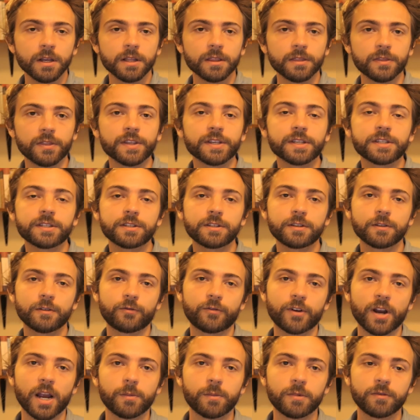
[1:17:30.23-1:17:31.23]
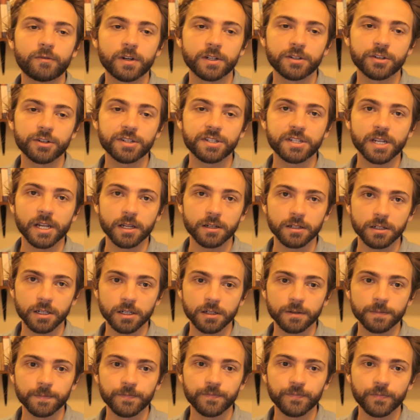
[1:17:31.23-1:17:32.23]
This frame of
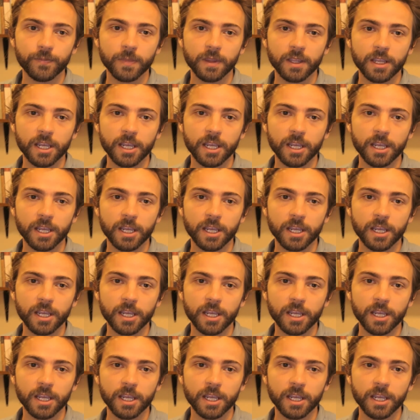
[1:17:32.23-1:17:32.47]
understanding